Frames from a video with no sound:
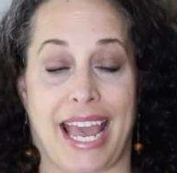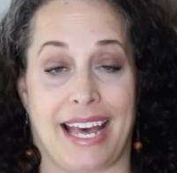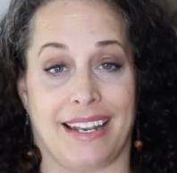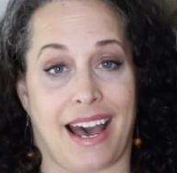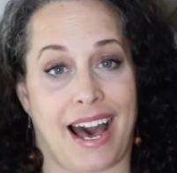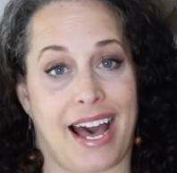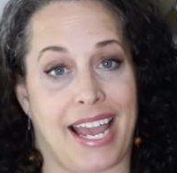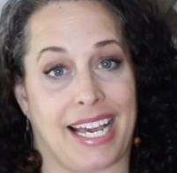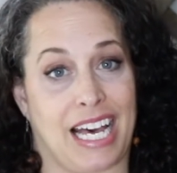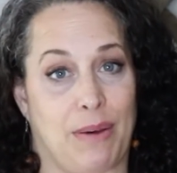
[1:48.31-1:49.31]
and
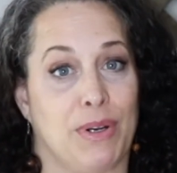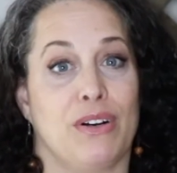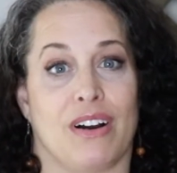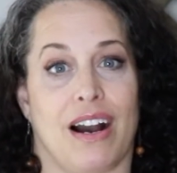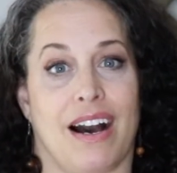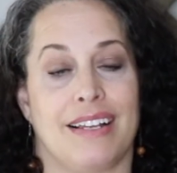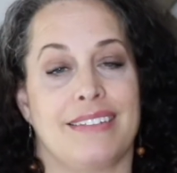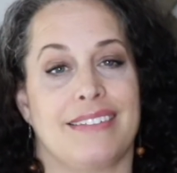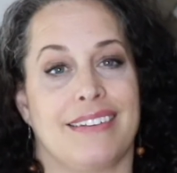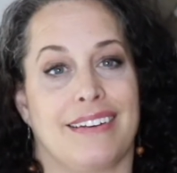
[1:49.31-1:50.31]
I come
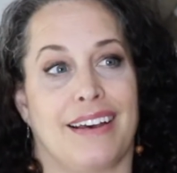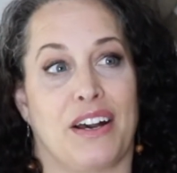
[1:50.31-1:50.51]
across